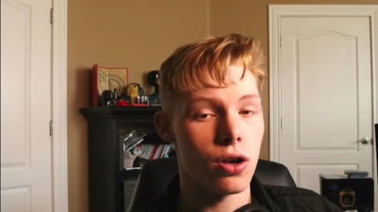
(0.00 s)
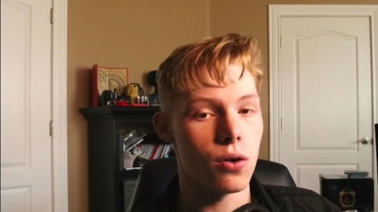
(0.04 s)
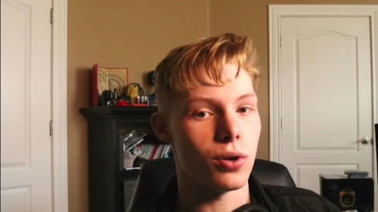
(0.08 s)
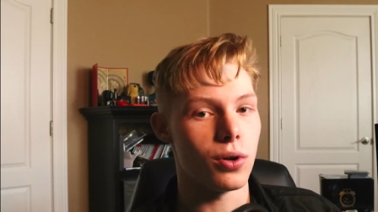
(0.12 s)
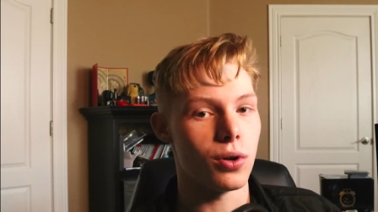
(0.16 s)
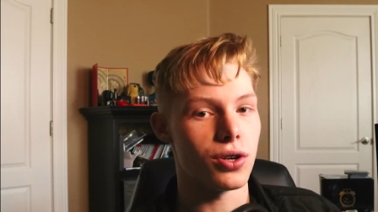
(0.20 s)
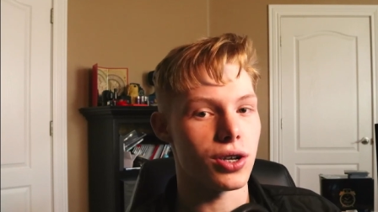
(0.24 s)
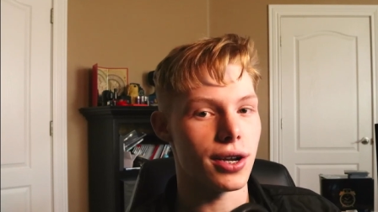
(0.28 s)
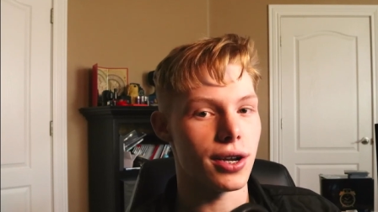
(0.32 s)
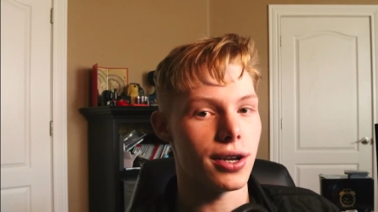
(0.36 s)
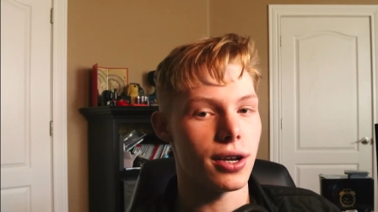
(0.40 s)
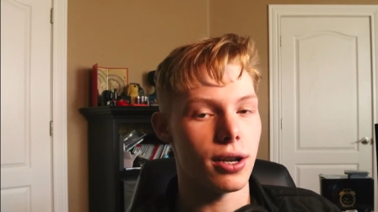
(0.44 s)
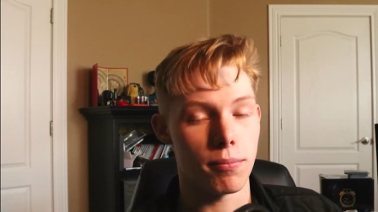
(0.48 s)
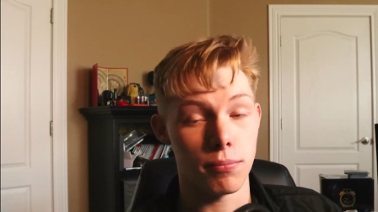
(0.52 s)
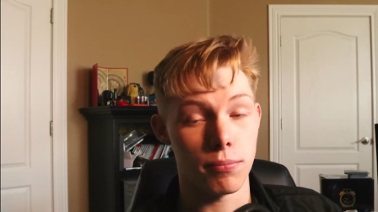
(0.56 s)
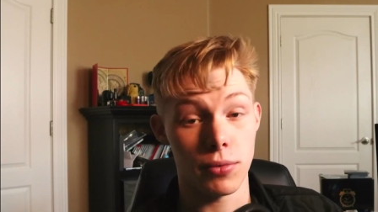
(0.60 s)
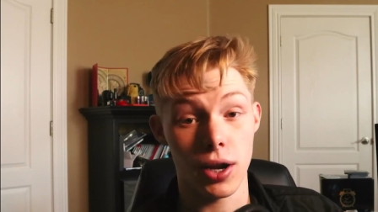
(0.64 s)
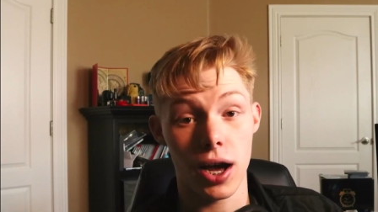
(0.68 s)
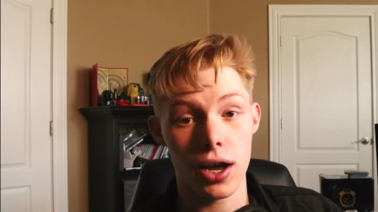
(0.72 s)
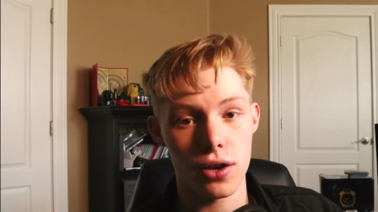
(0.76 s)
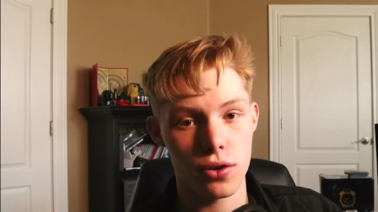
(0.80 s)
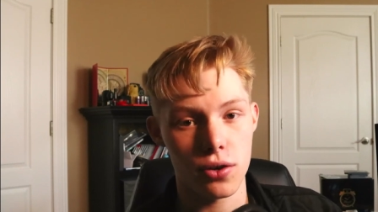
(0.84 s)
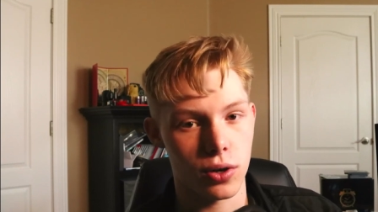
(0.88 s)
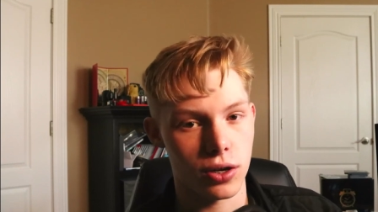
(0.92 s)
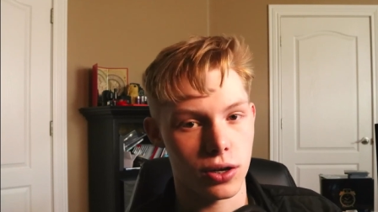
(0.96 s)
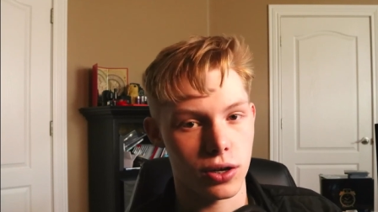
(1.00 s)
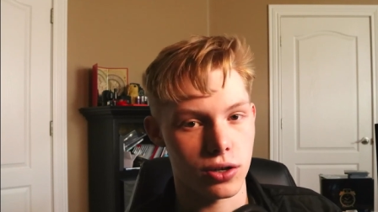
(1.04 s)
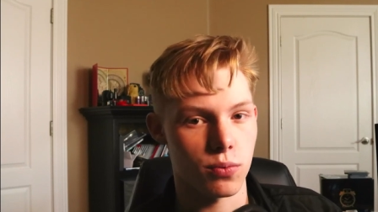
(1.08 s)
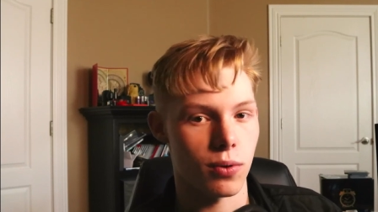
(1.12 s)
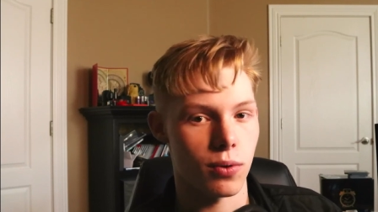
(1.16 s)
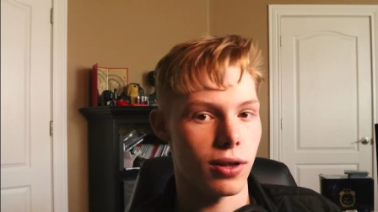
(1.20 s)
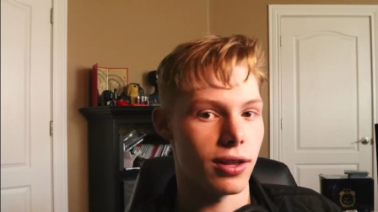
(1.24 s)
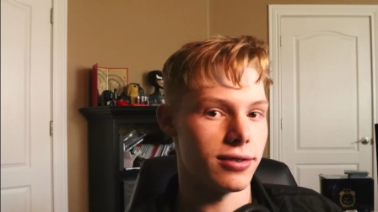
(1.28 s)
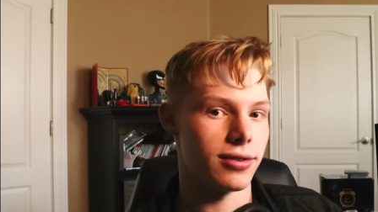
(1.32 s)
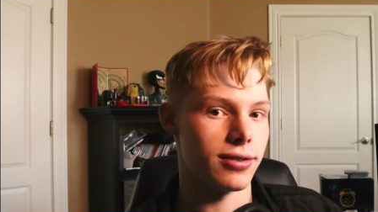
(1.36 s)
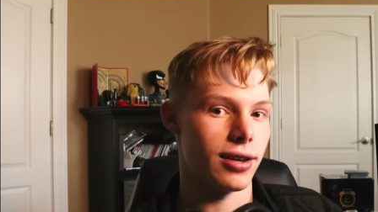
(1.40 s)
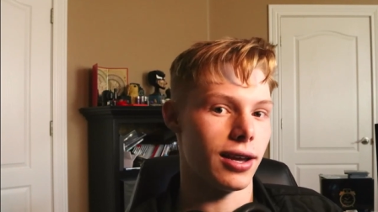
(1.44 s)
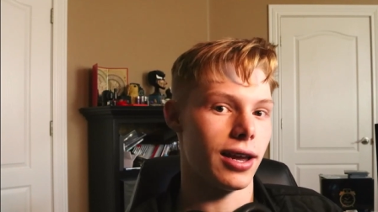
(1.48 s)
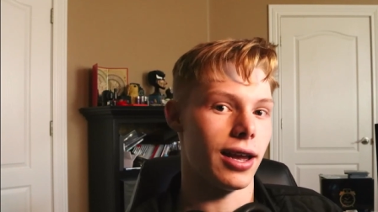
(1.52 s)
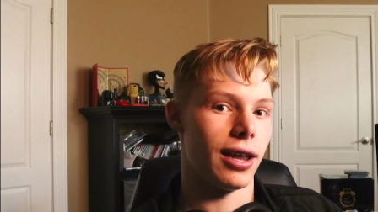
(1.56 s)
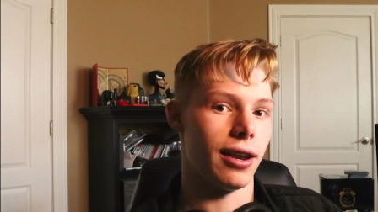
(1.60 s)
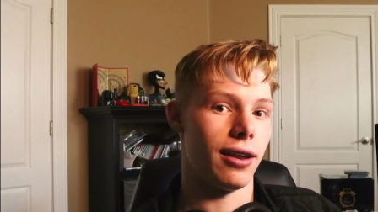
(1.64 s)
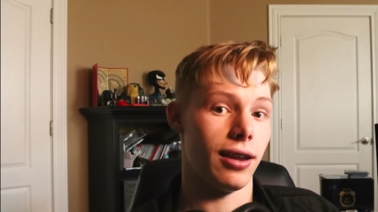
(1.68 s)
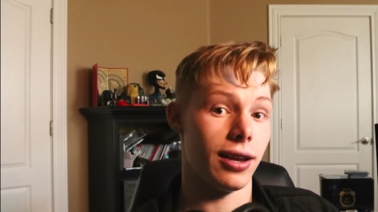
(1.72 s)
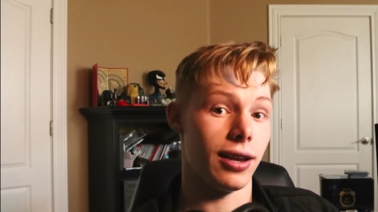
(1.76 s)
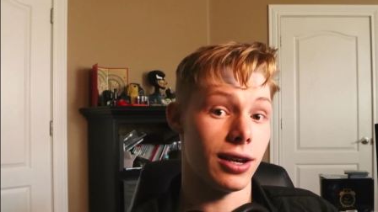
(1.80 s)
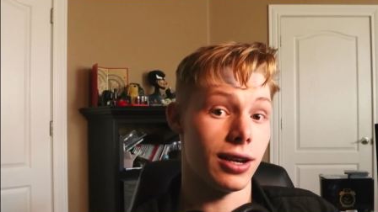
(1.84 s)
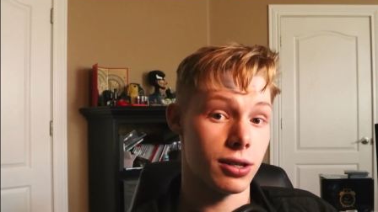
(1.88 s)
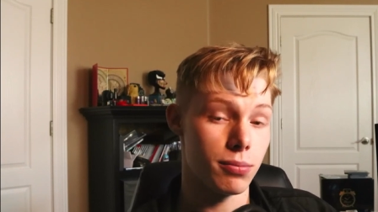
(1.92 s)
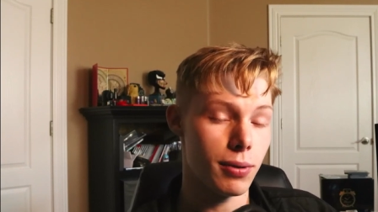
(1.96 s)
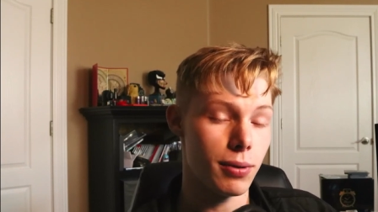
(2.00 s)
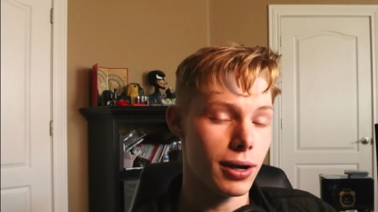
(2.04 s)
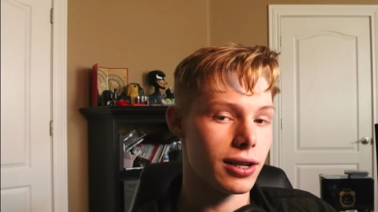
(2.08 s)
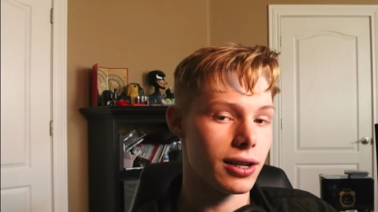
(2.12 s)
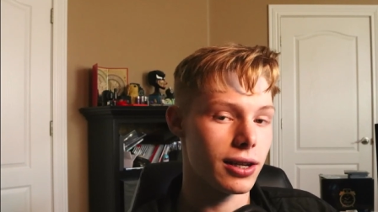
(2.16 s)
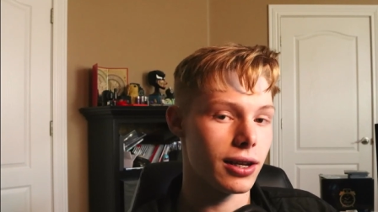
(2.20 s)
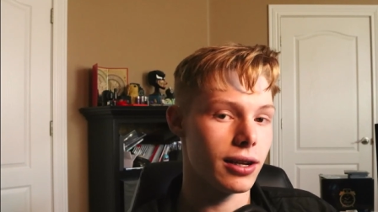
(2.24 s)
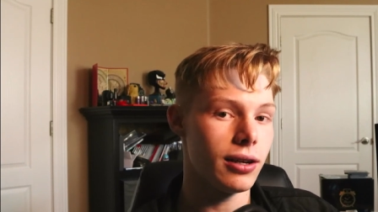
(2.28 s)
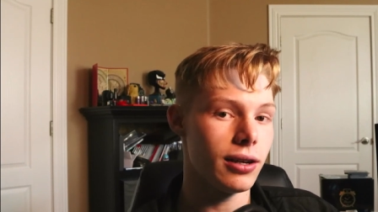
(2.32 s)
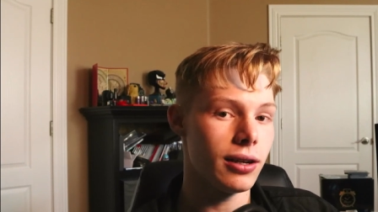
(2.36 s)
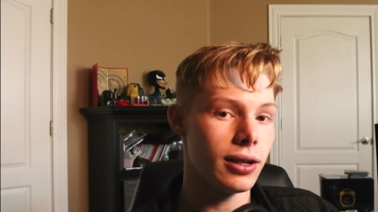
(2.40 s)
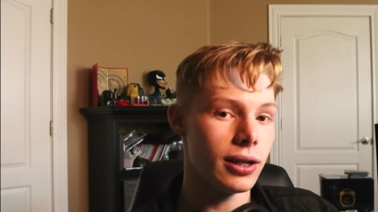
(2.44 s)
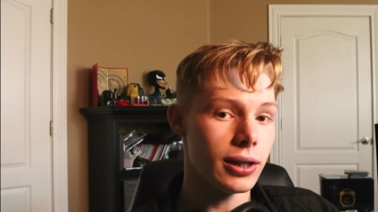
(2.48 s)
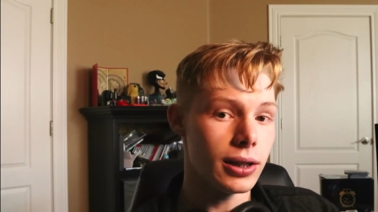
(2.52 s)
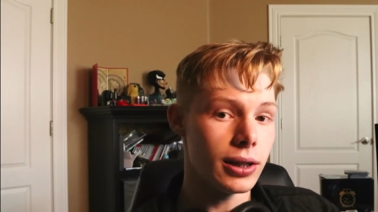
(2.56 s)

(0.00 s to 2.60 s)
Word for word: which ended up not doing as well as I had expected.